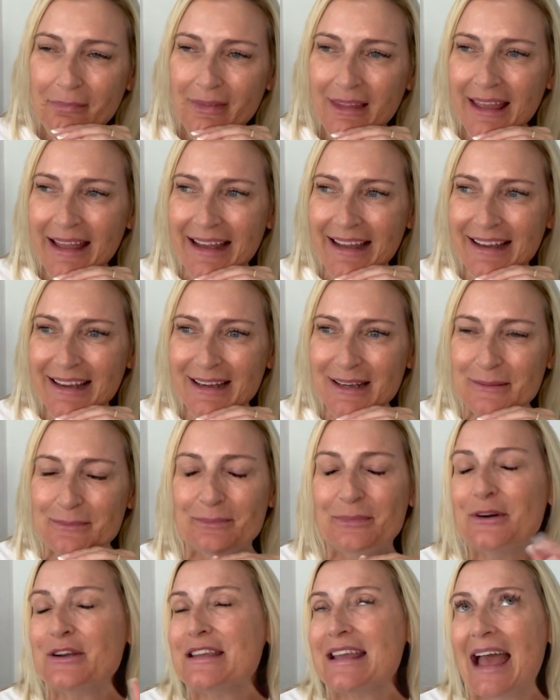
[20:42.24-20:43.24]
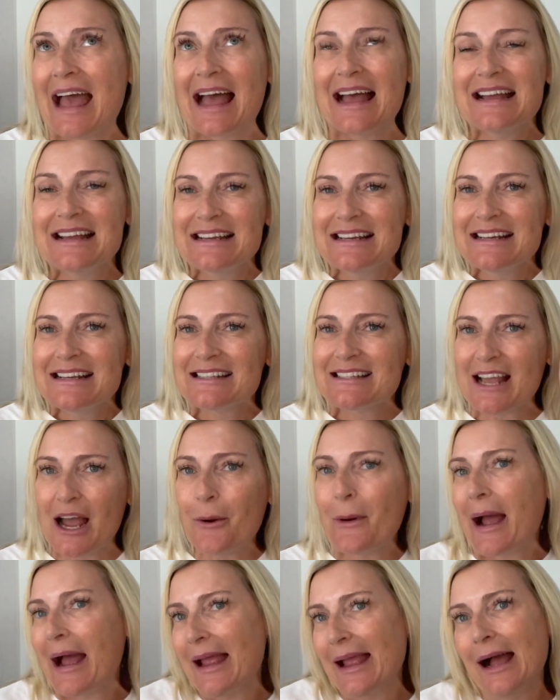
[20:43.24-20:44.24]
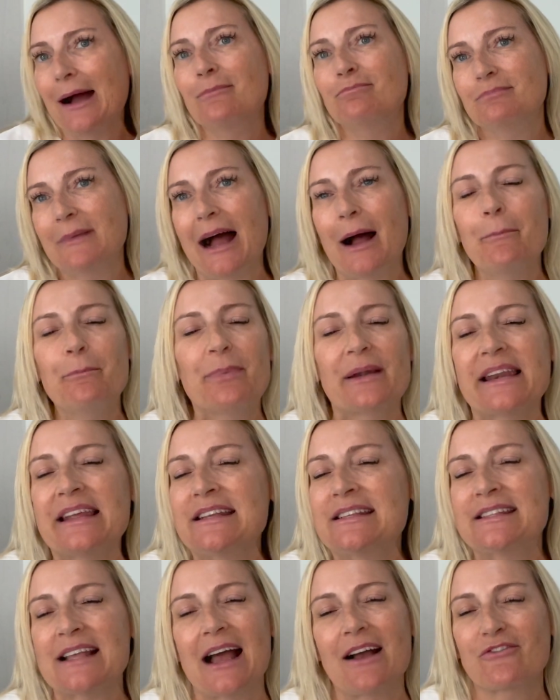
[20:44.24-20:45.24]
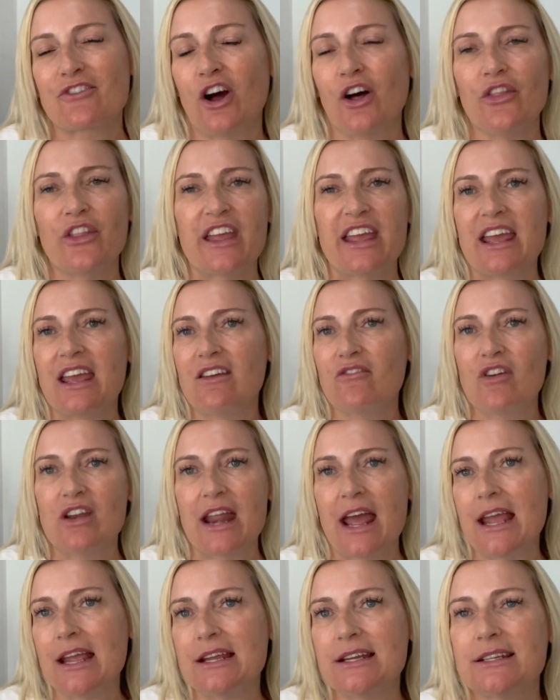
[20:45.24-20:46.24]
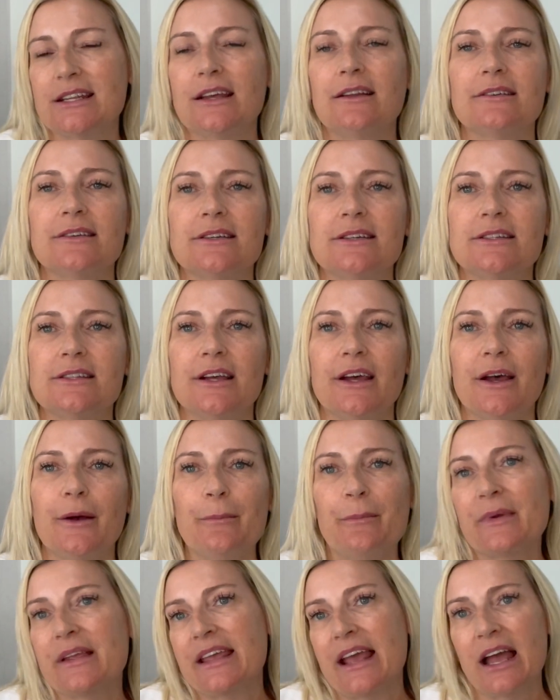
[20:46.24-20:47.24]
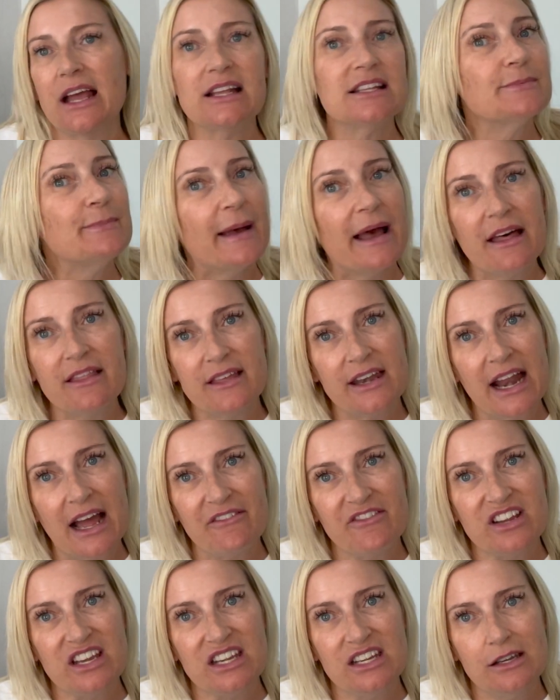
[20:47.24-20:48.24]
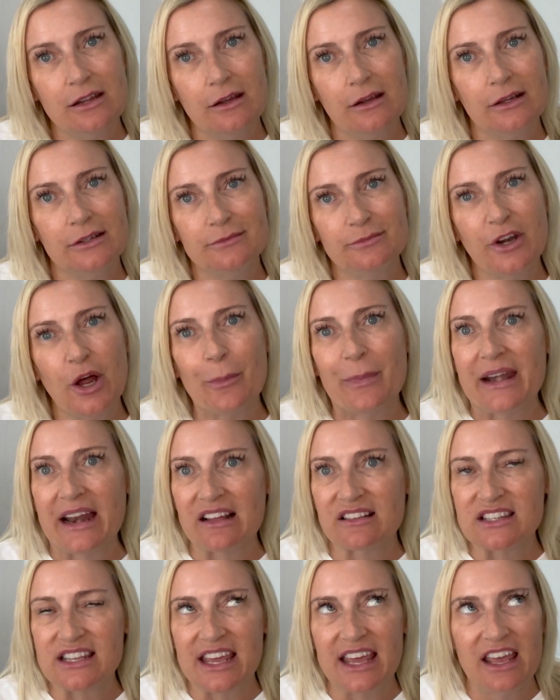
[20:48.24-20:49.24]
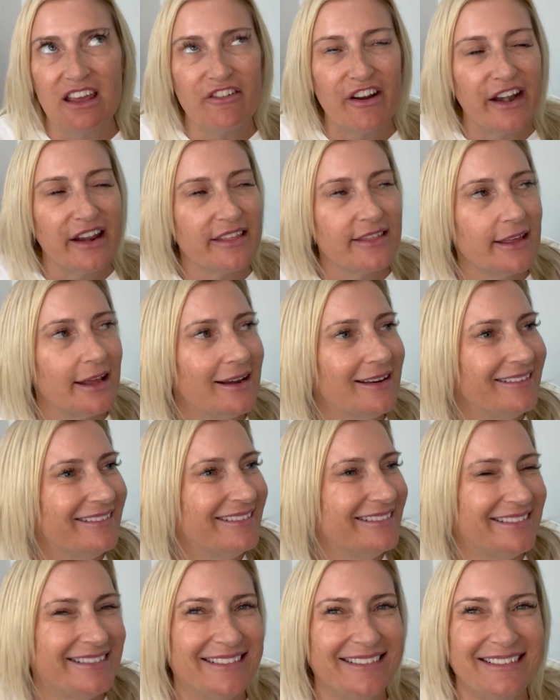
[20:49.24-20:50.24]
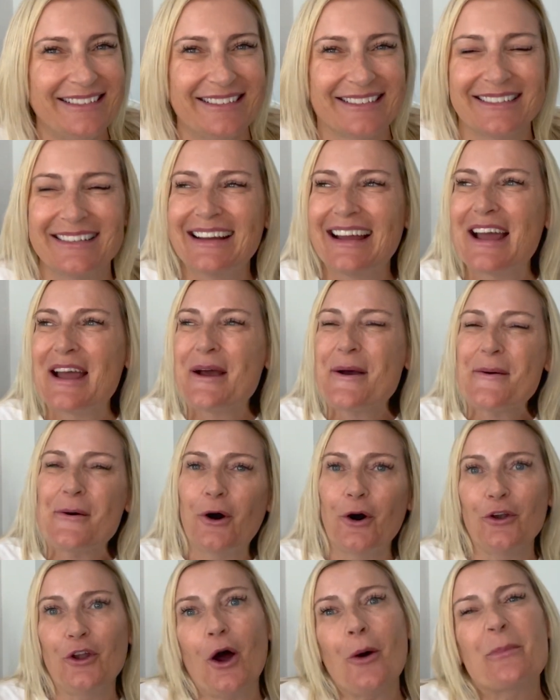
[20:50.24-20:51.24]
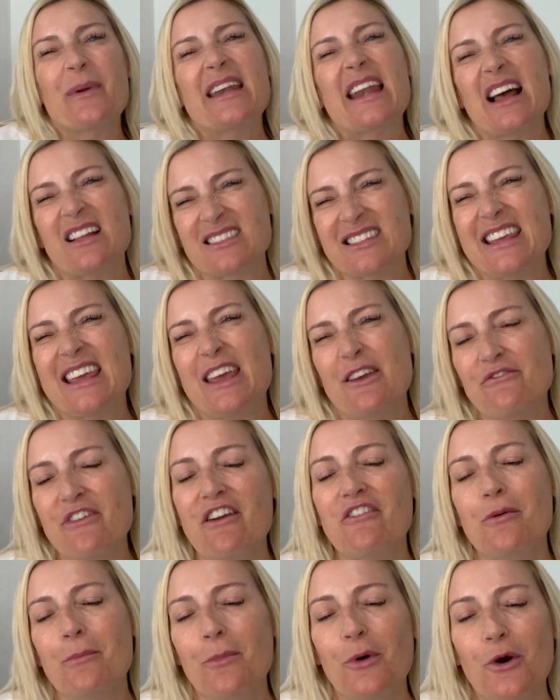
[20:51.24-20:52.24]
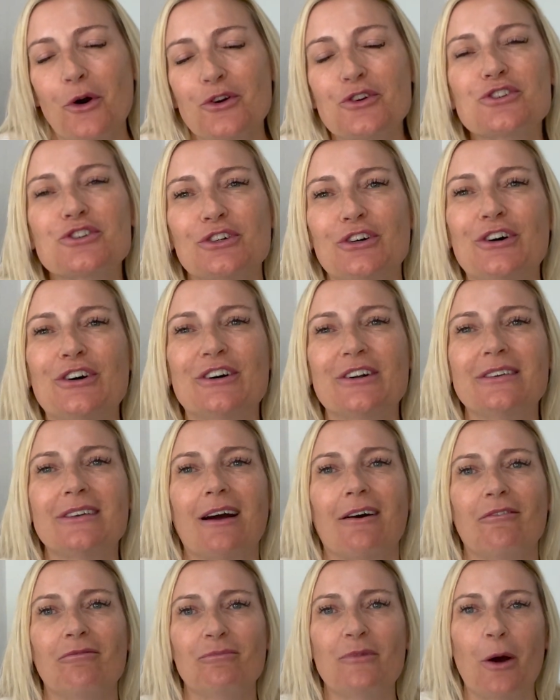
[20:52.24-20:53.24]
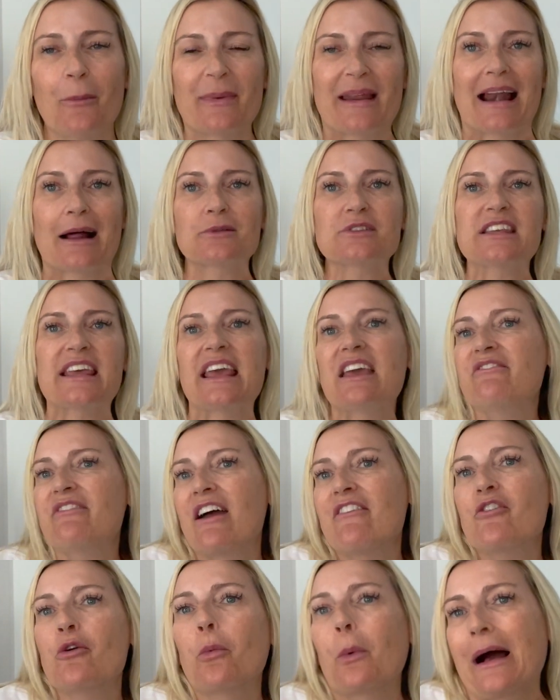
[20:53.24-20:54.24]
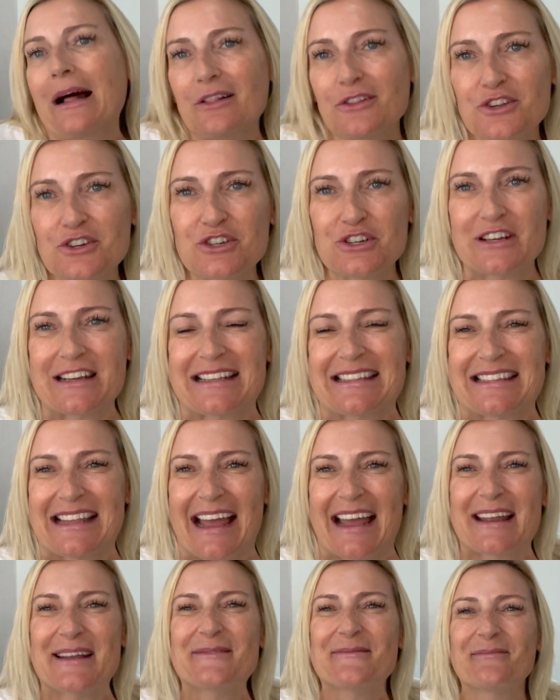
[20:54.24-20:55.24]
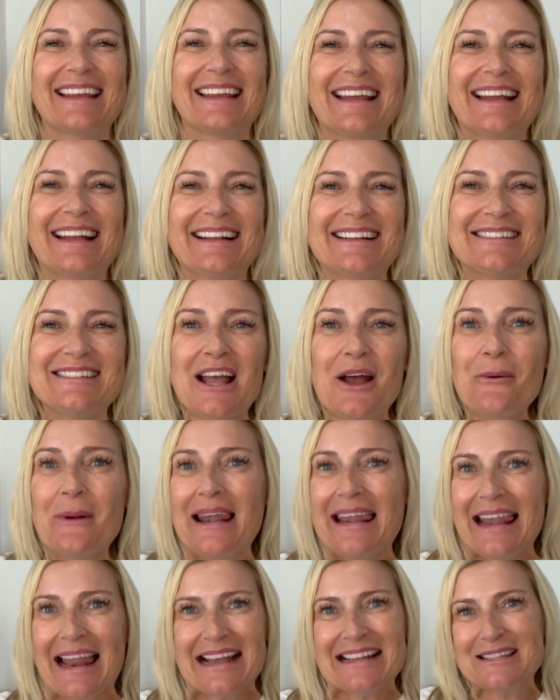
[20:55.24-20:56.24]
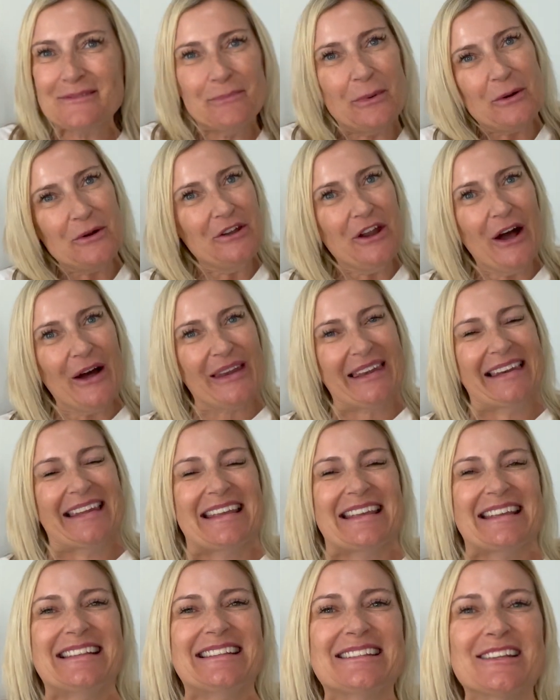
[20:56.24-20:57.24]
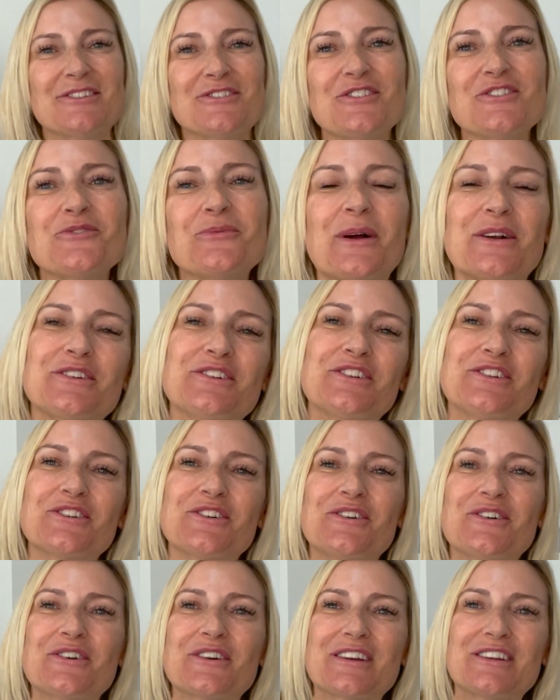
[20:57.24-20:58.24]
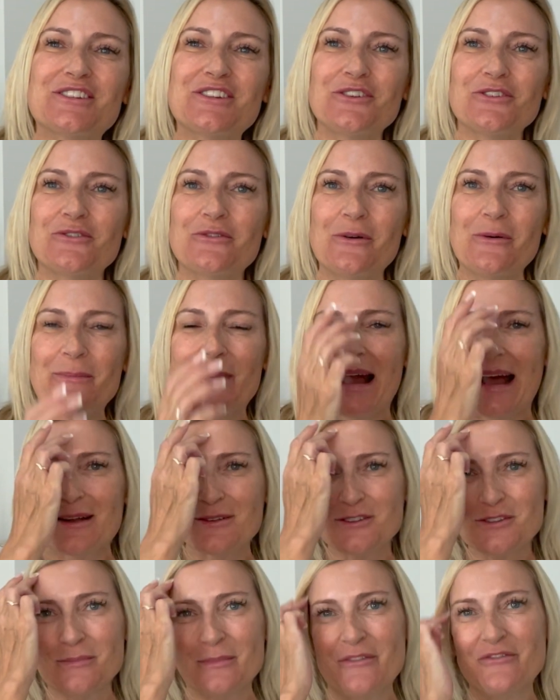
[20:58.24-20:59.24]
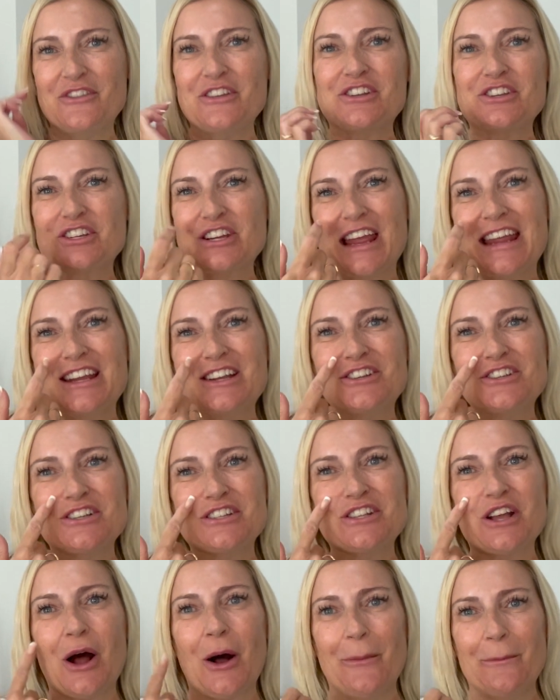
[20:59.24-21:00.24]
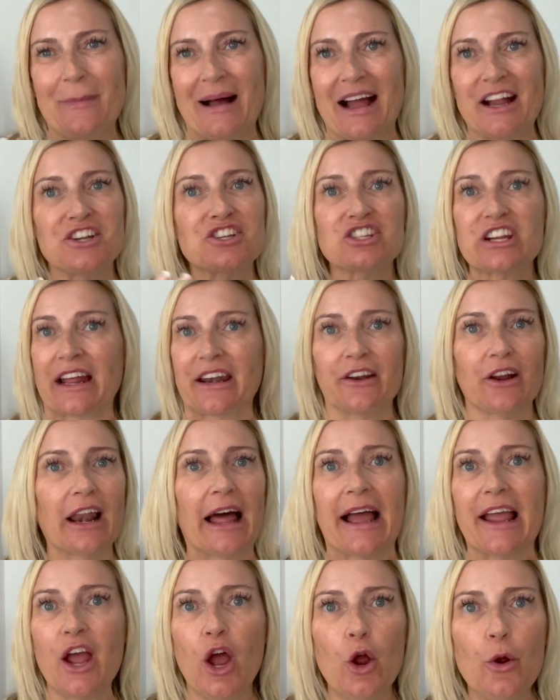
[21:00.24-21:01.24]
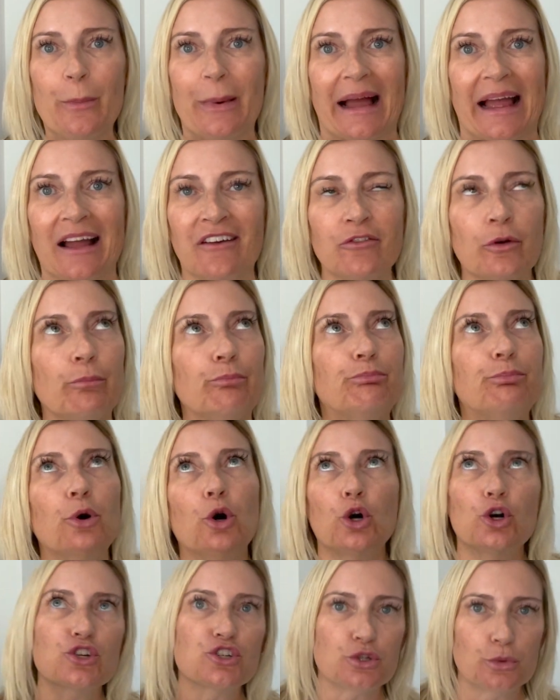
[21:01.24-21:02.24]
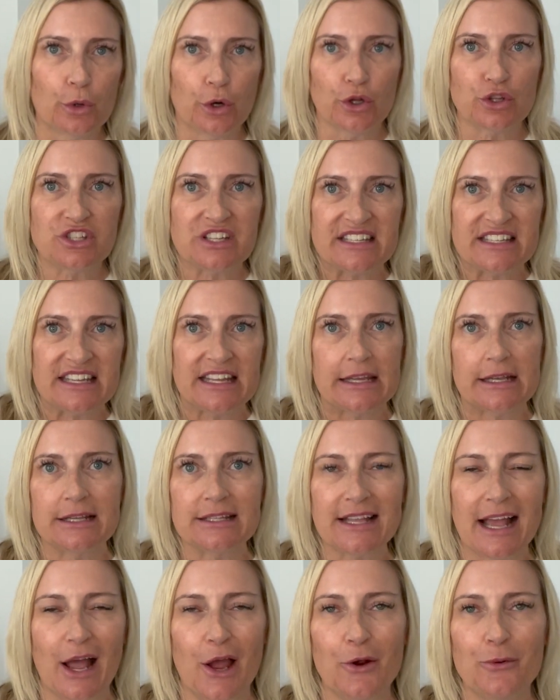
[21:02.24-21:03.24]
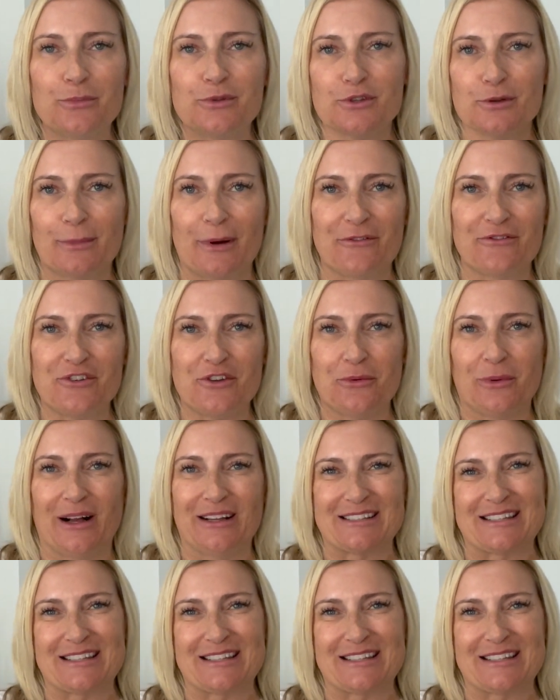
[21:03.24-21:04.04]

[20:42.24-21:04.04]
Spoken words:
but yeah, so I'm pleased that I've got the hearing aid, and yeah, it's better than having not been able to hear anything. Or not being able to hear very much, or not being able to hear very well, should I say. So last but not least, I just want to talk to you about some of the changes on my channel. I hope I haven't bored you all to tears. I hope some of you are